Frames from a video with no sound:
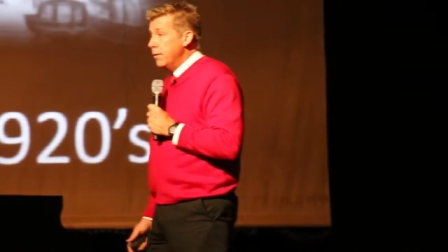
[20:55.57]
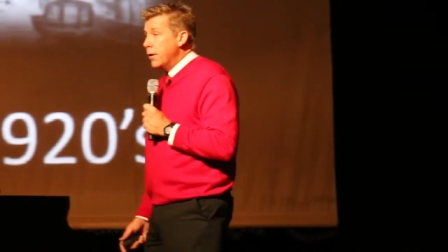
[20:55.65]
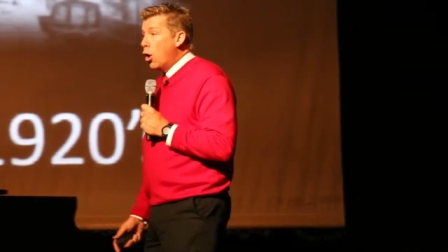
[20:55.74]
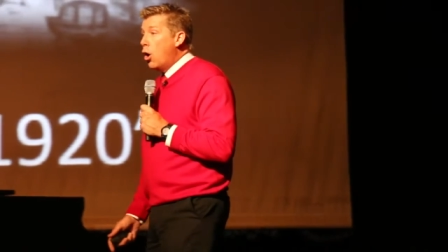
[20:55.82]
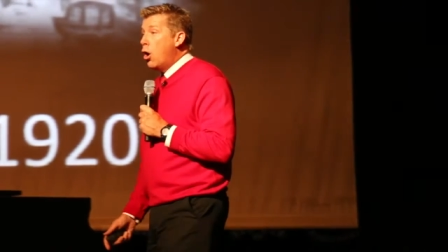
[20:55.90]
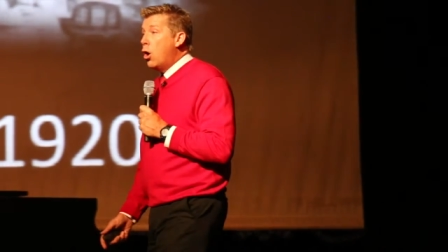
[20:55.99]

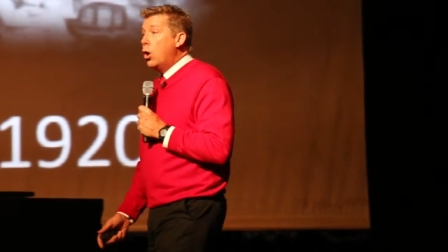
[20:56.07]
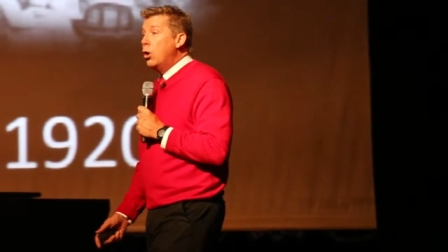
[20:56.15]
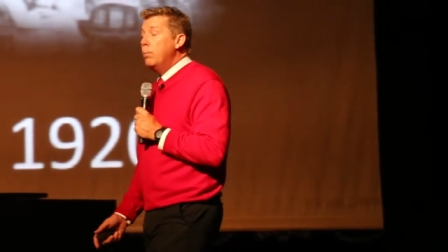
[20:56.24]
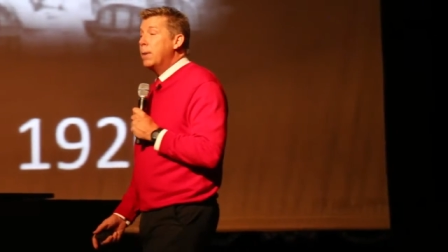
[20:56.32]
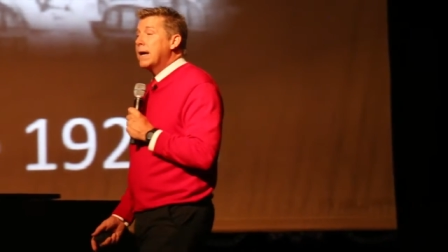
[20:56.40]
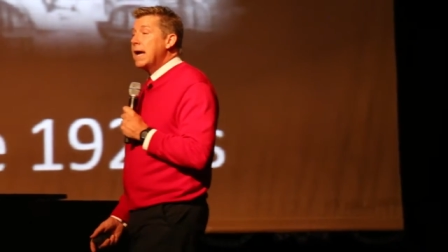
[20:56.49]
They
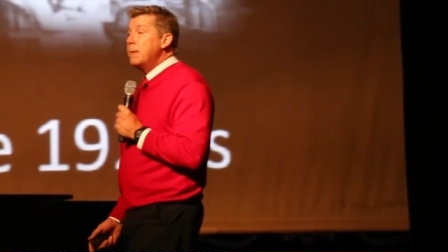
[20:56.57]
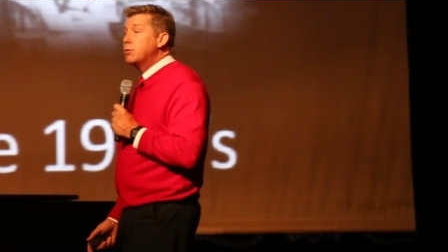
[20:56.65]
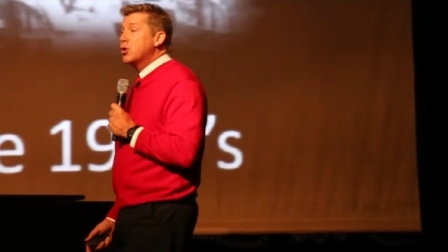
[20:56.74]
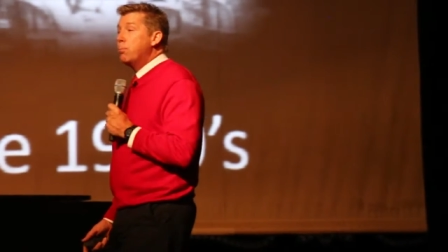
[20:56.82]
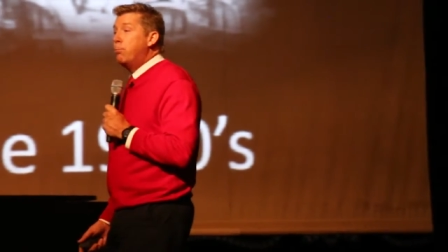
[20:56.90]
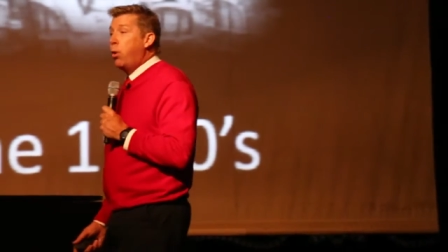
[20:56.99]
all became
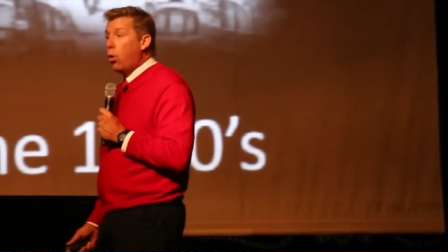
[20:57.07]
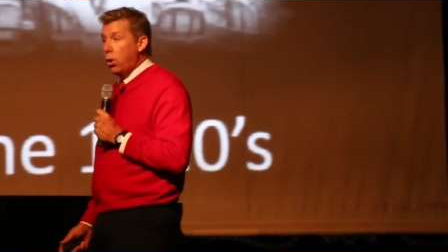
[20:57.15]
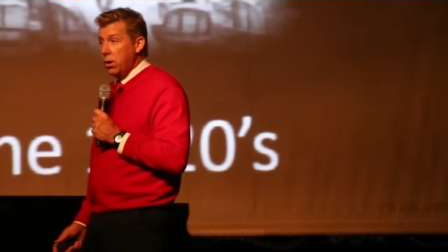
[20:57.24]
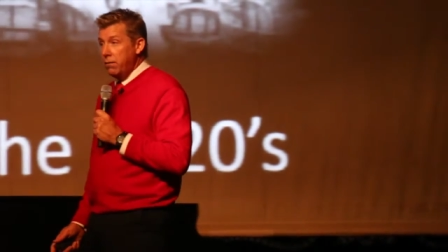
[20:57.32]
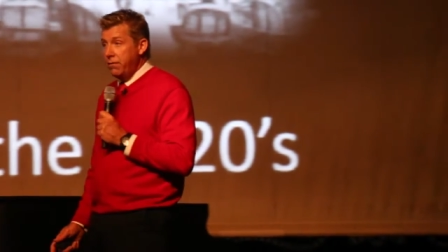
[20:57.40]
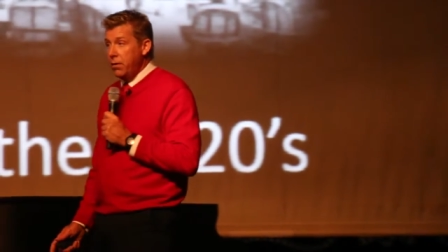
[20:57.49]

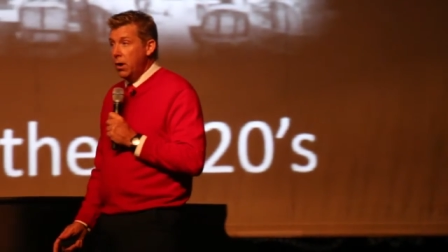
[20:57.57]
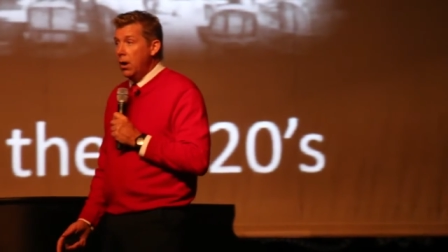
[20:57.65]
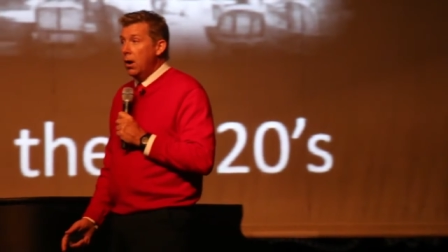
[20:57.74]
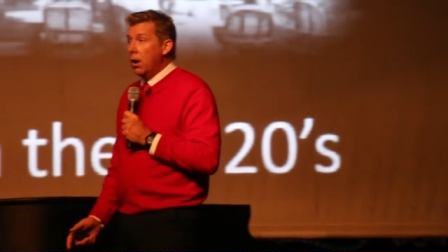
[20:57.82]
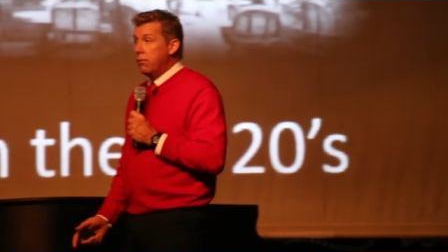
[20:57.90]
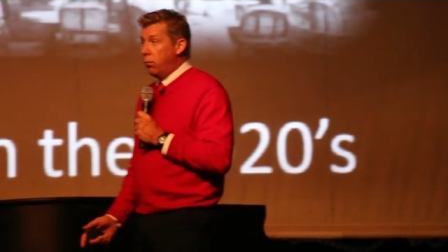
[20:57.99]
supportive
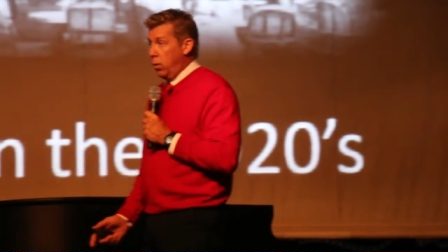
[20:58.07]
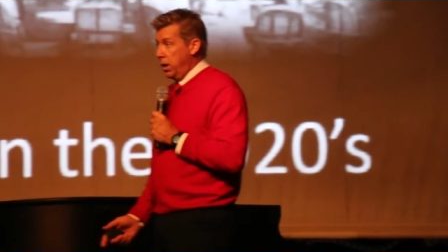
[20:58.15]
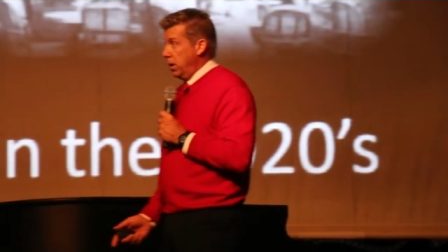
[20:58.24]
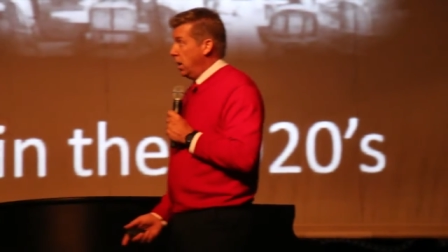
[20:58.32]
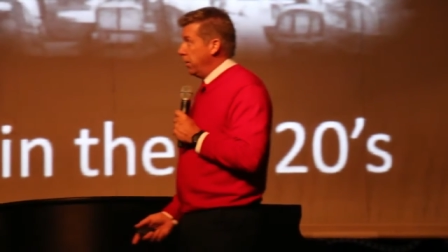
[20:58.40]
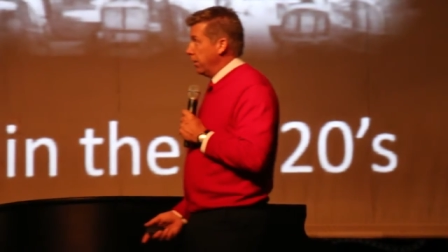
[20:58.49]
of
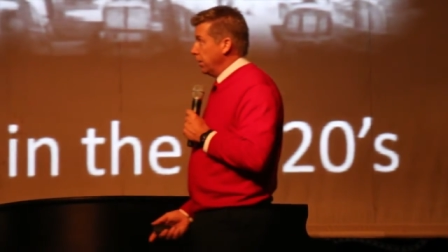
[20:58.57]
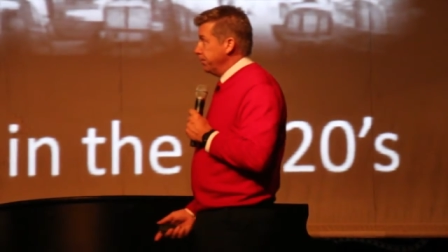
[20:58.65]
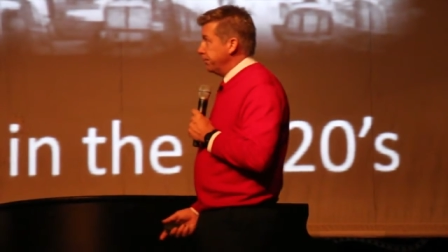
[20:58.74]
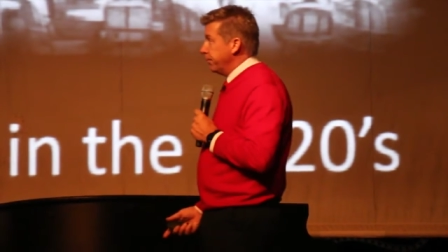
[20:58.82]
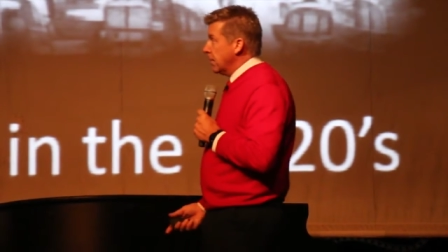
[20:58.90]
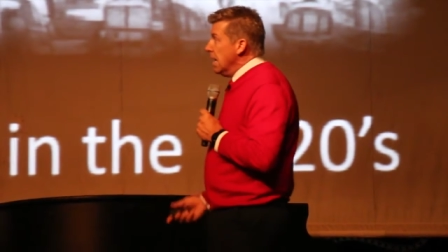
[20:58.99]
one another.
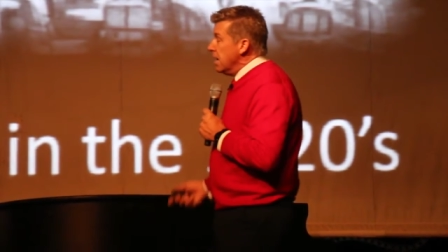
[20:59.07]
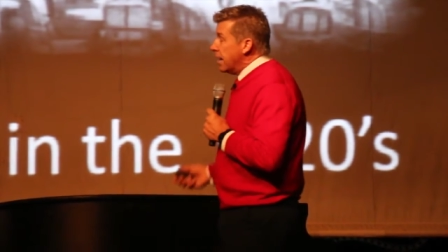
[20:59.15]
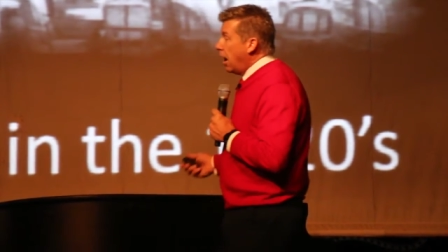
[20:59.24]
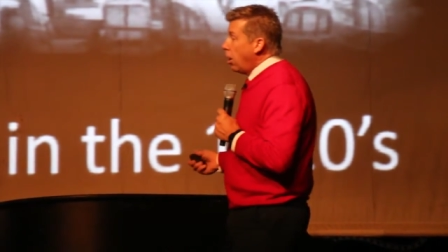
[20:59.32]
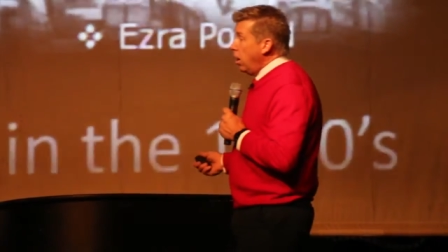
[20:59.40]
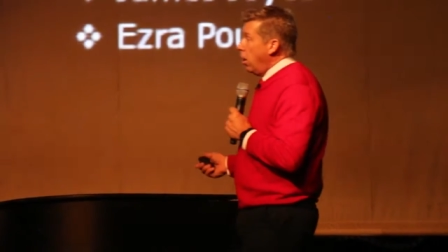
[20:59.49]

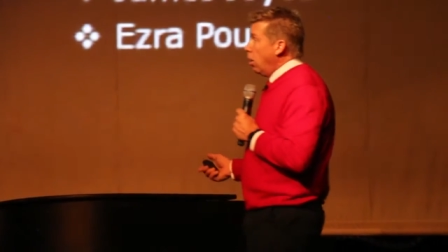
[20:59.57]
Now,